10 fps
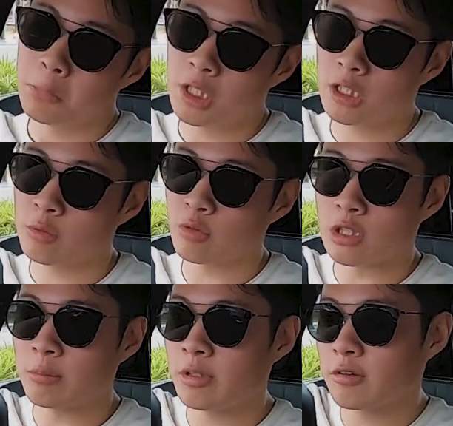eating with
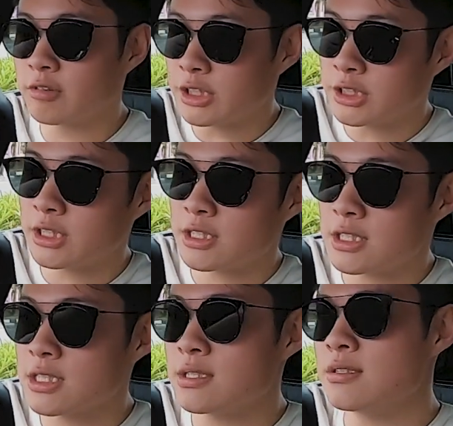a couple of
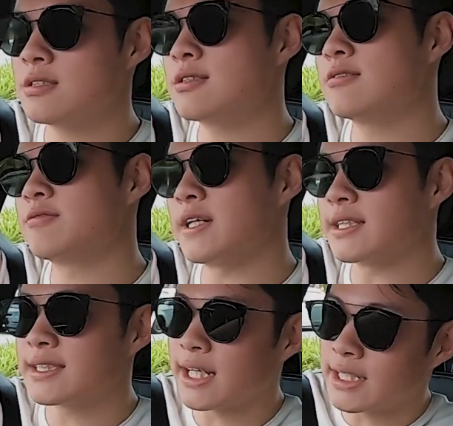Russians,
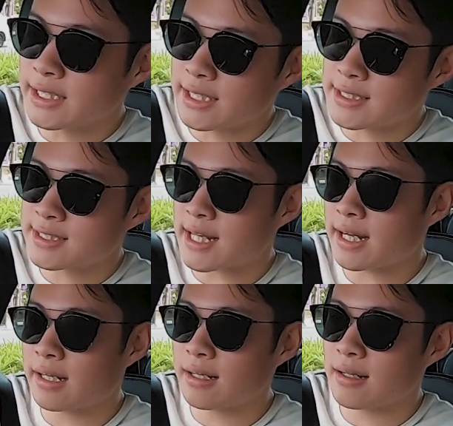fine dining
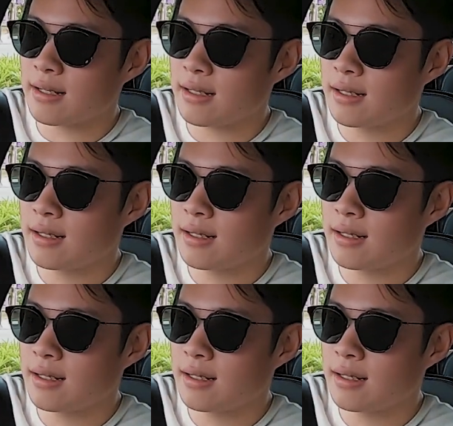style,